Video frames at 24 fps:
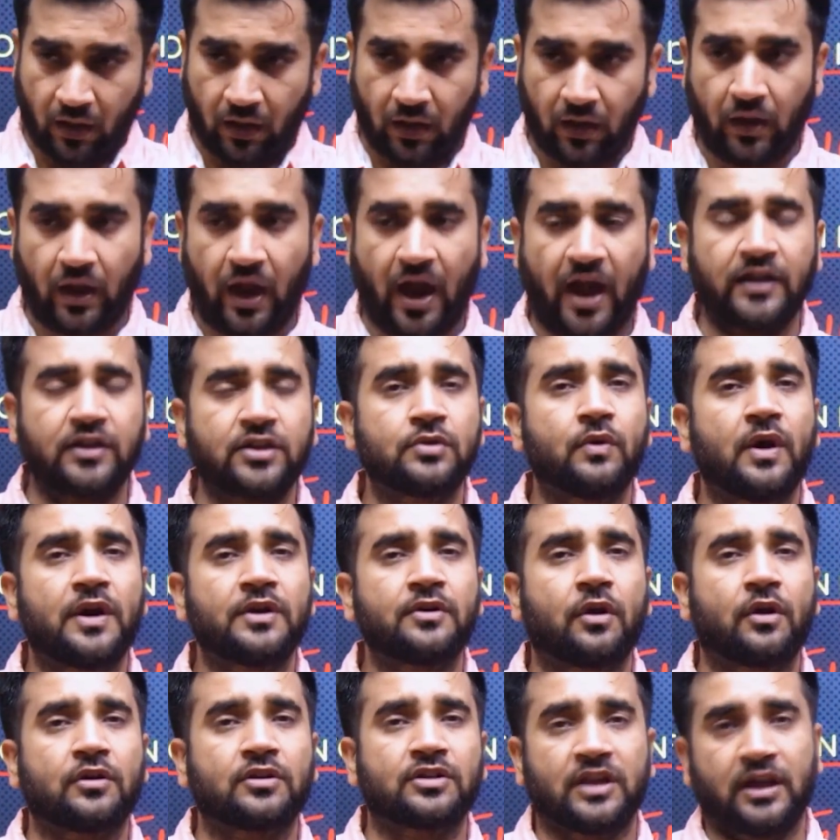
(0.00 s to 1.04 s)
and you are
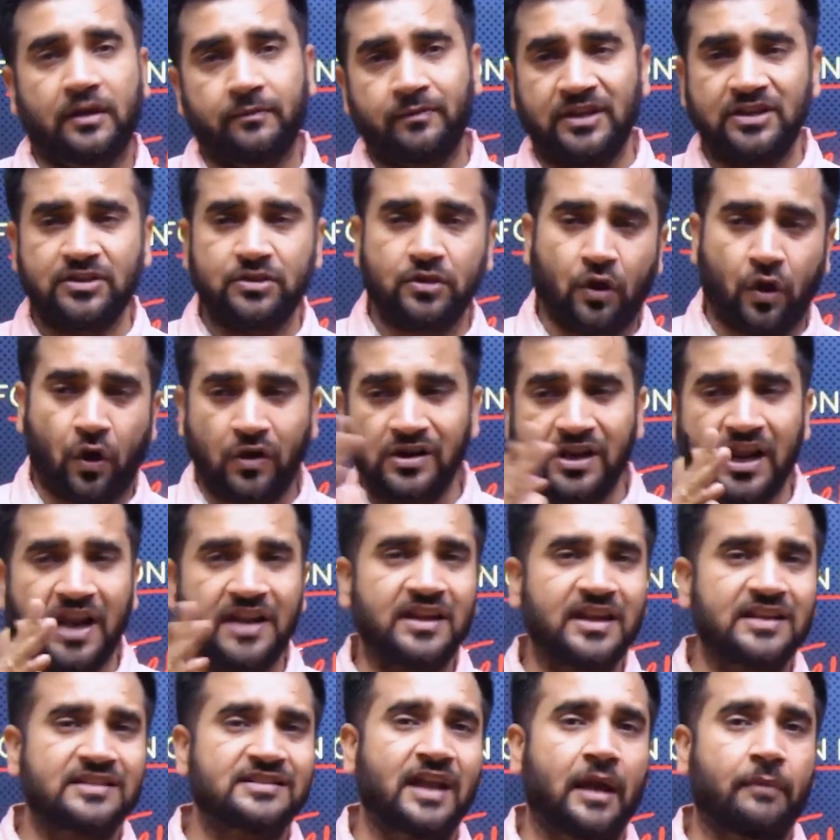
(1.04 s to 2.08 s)
not there, means online
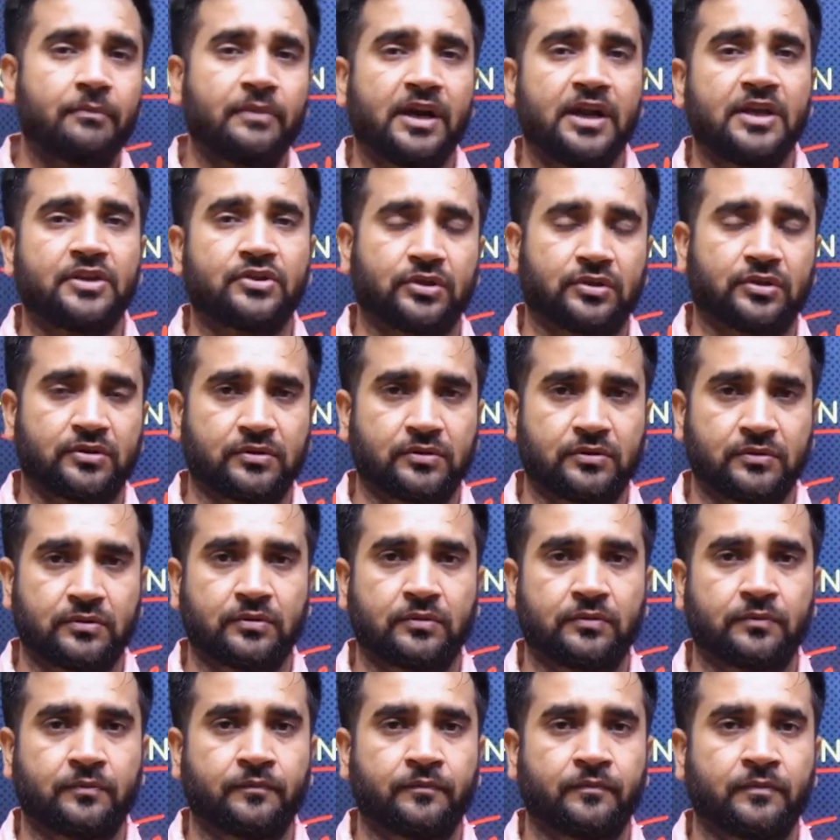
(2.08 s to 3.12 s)
examination.
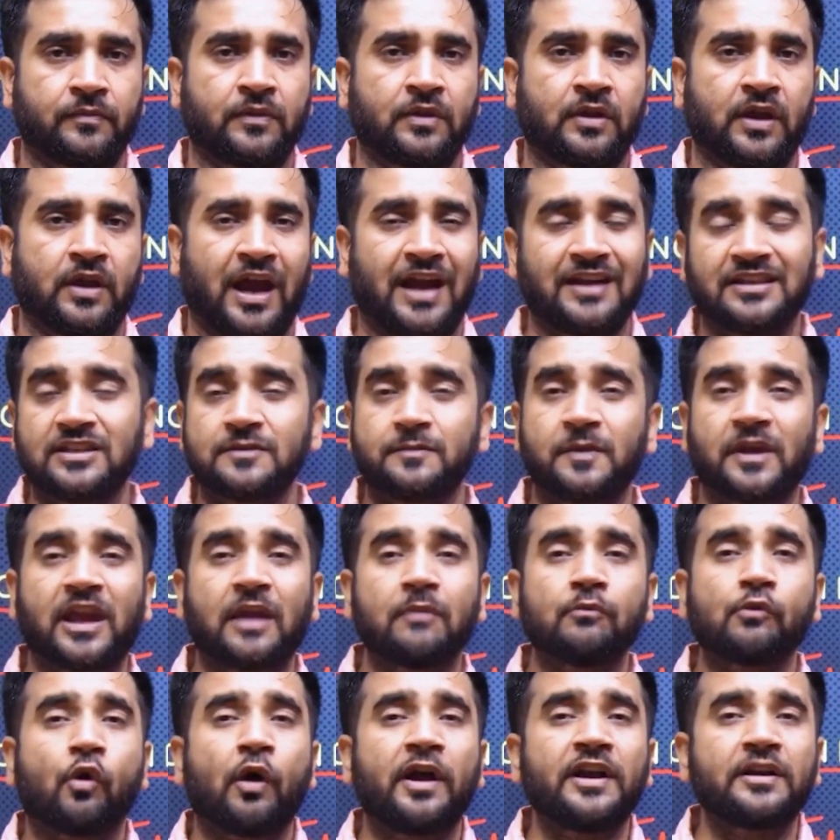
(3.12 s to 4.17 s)
And this became
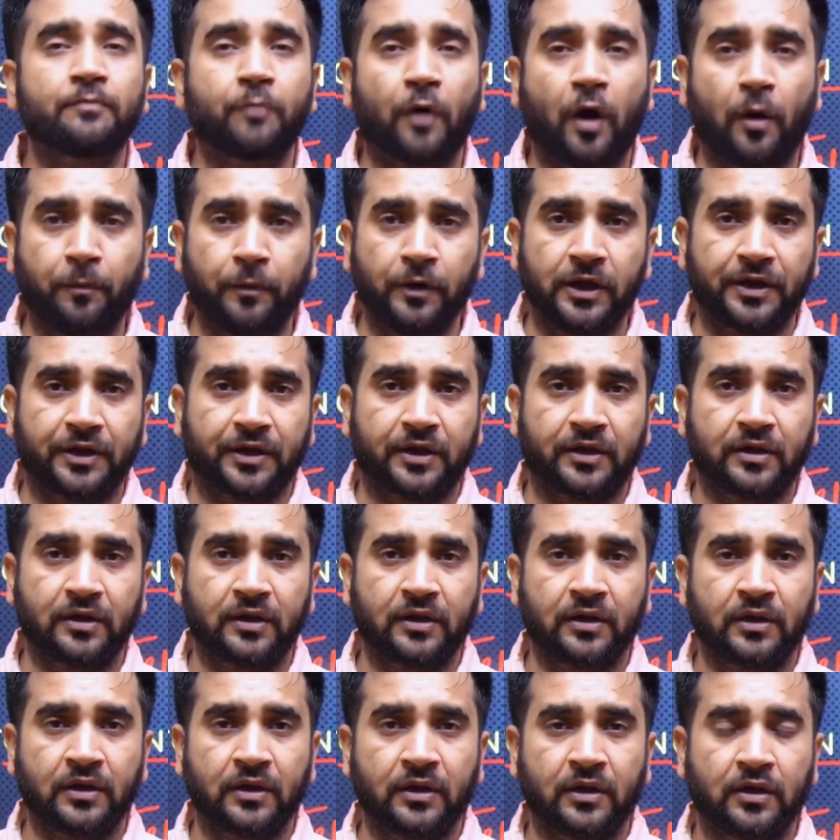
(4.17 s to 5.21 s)
quite popular
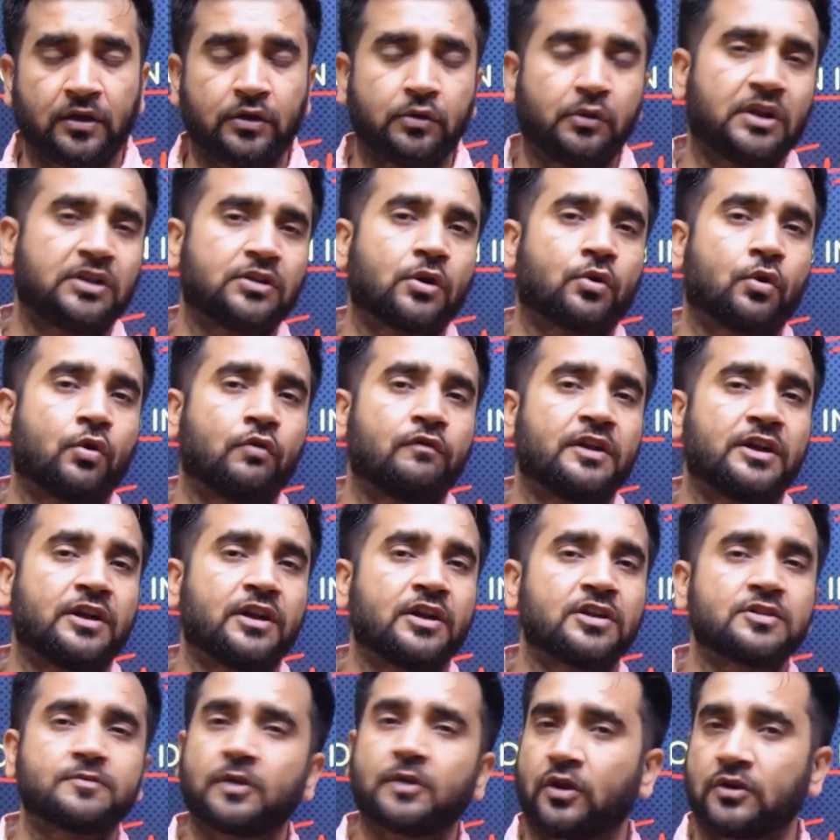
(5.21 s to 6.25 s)
during the COVID years
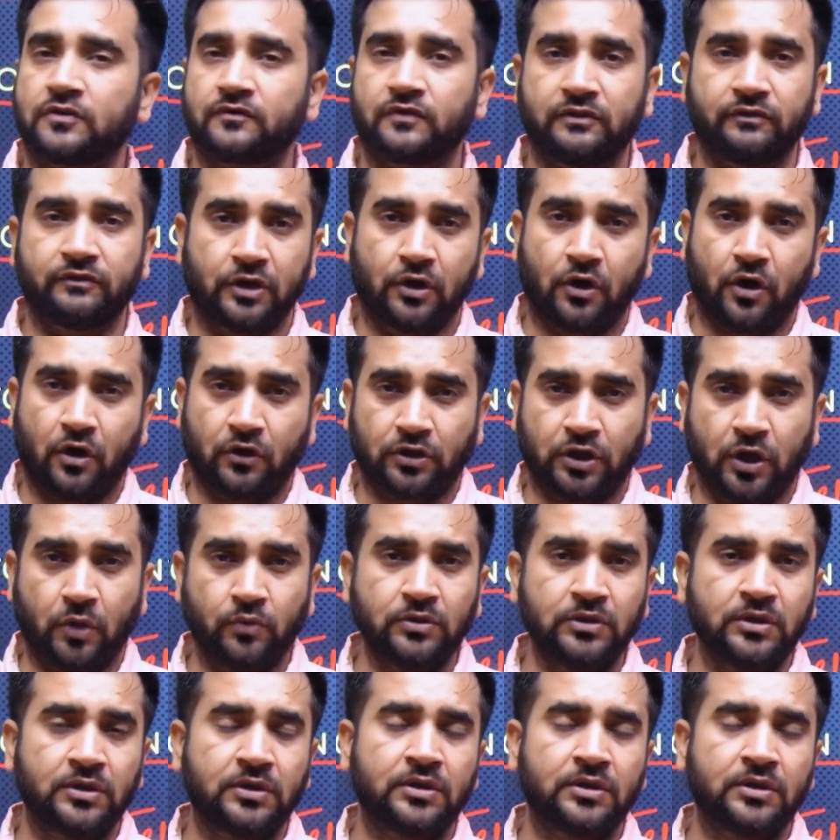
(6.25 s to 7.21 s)
because we were locked down.